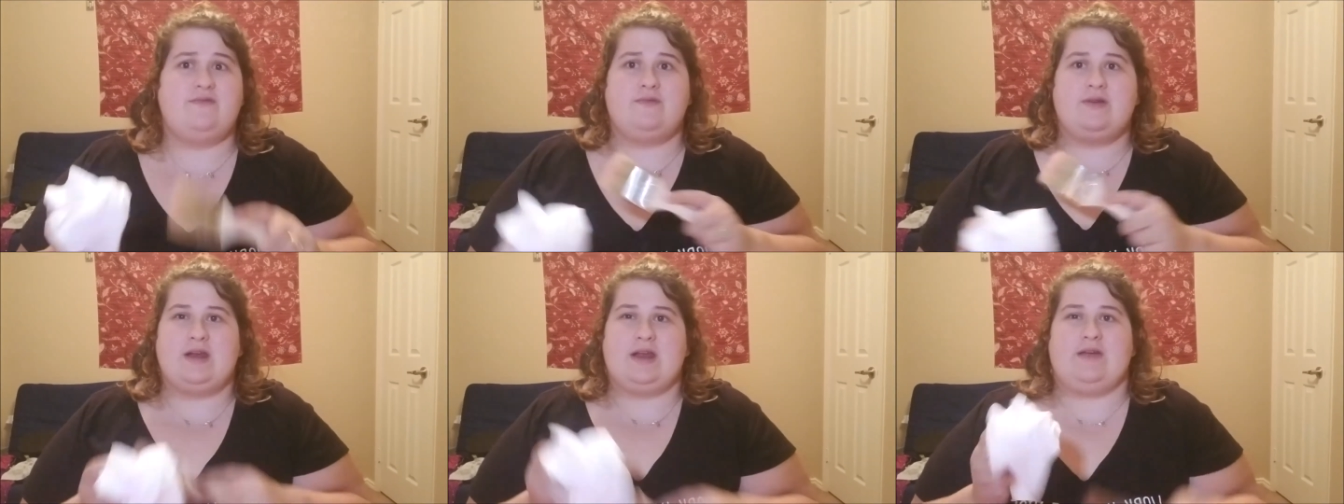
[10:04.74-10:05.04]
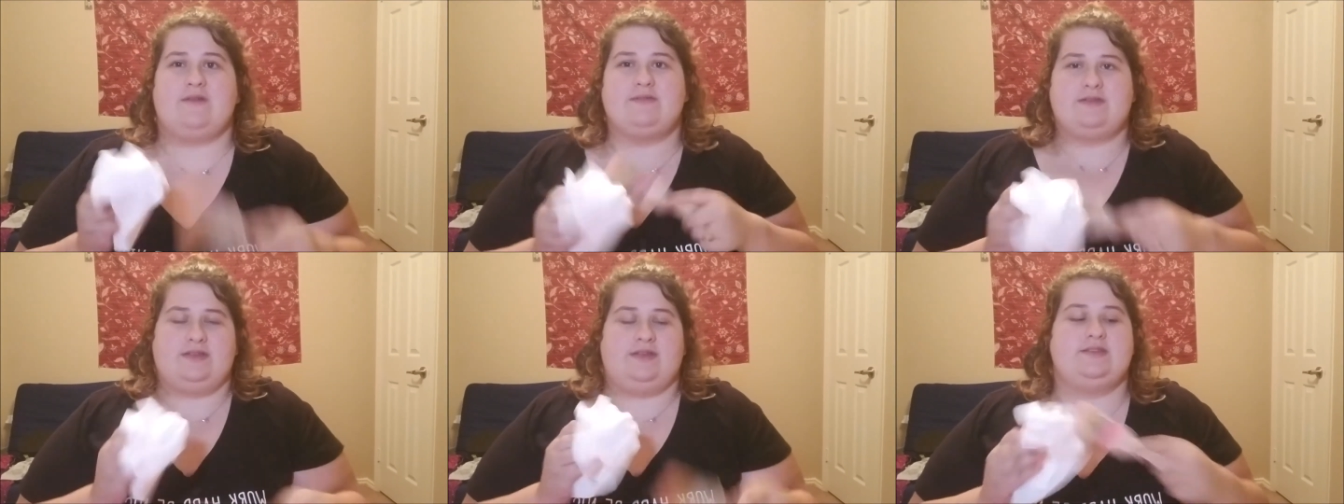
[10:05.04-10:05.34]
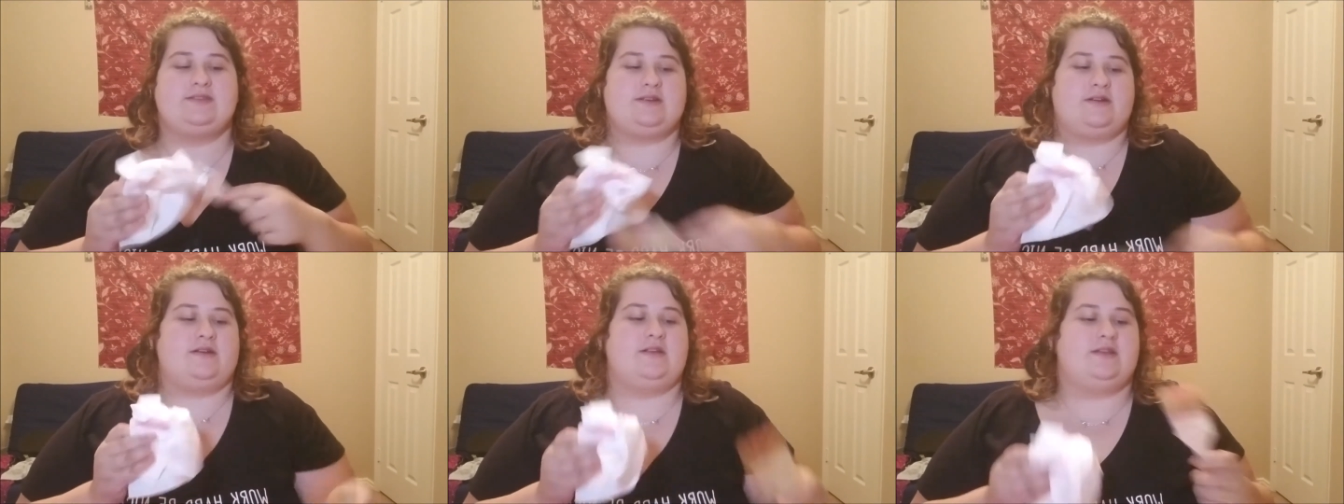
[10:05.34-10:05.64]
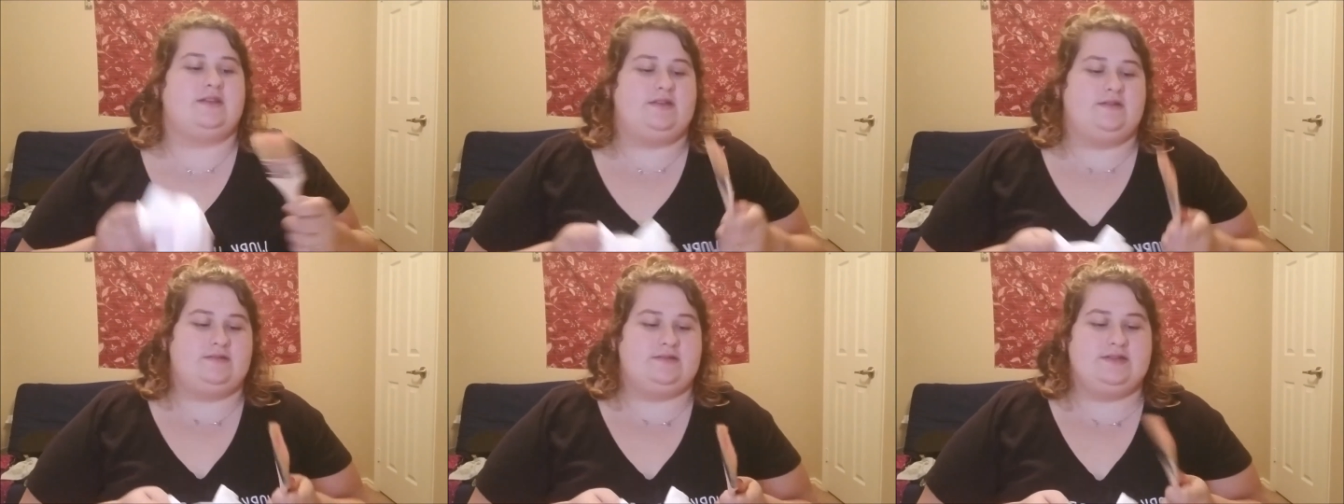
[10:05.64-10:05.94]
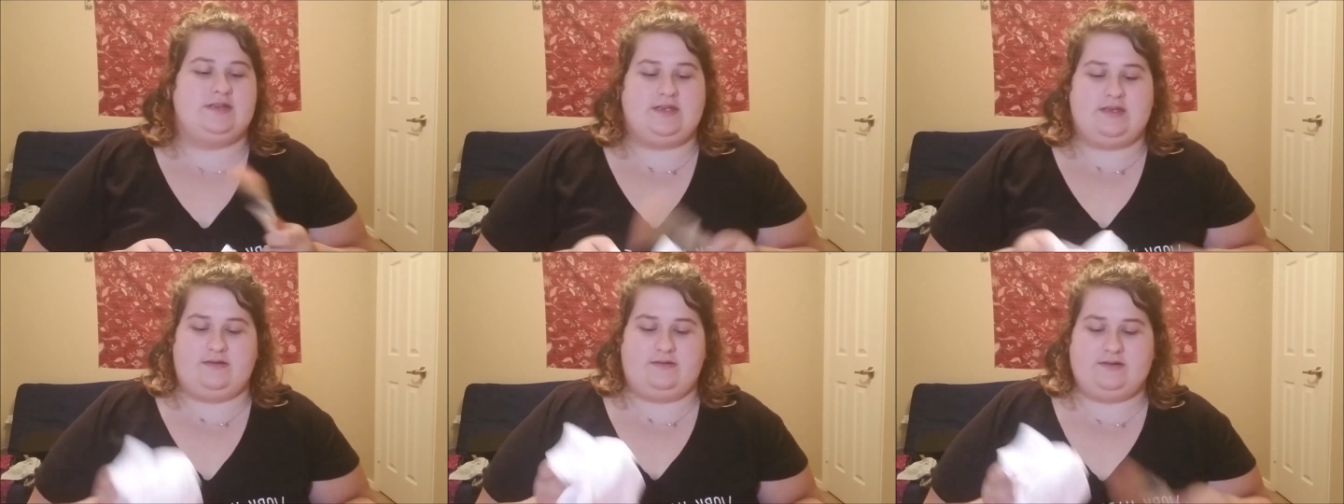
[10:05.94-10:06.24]
when I really started
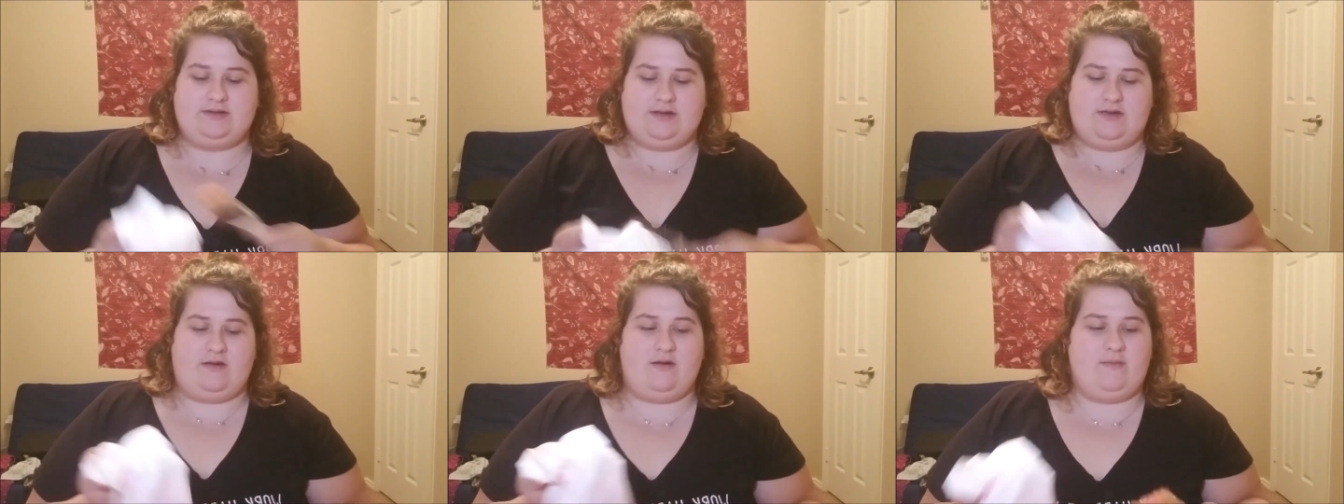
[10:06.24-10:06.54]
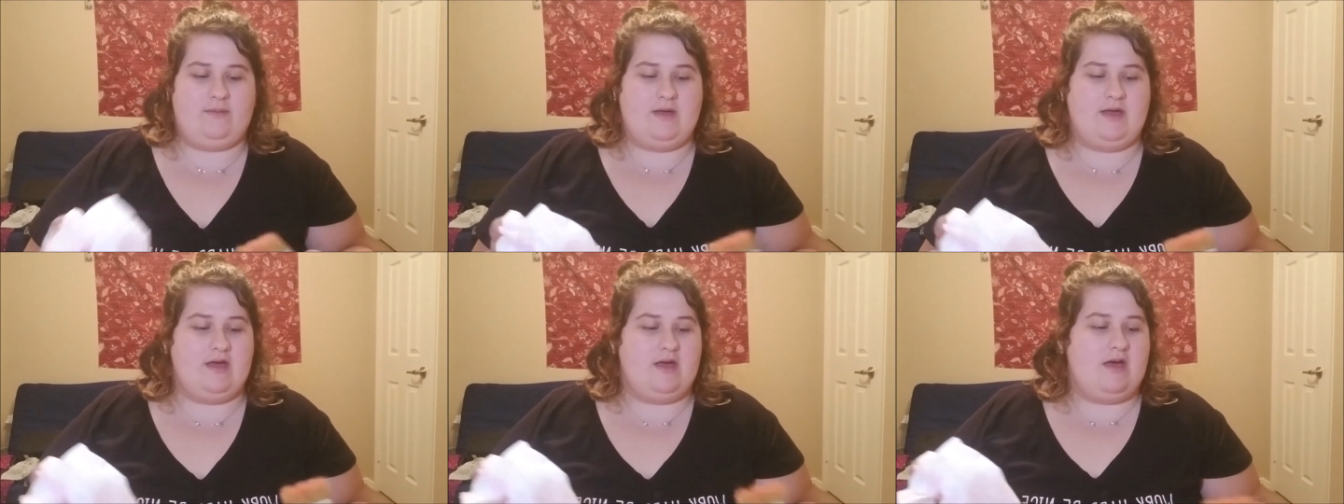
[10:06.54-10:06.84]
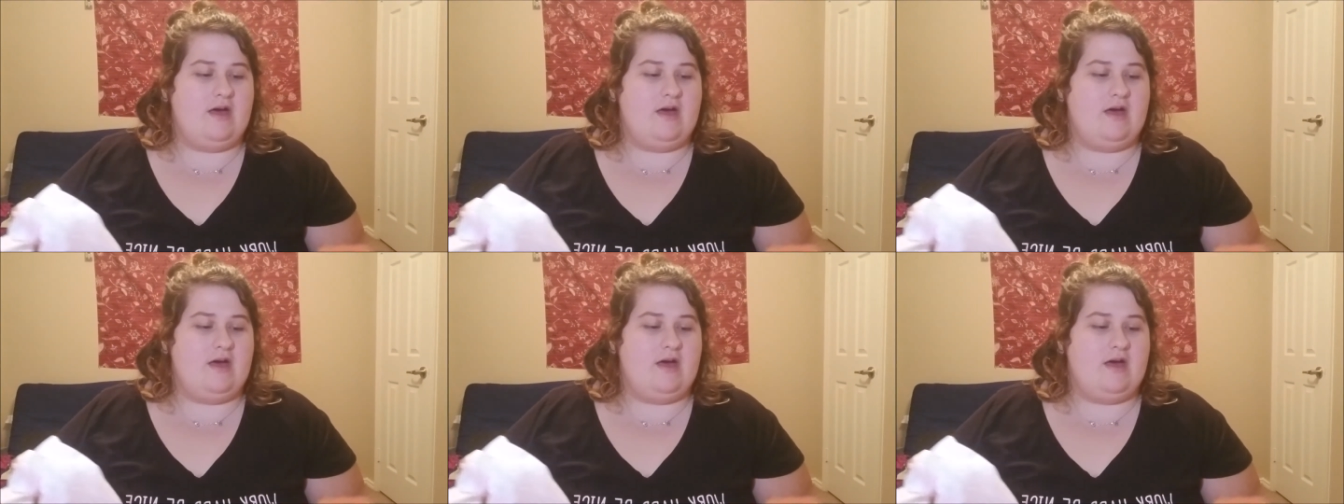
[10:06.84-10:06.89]
using YouTube,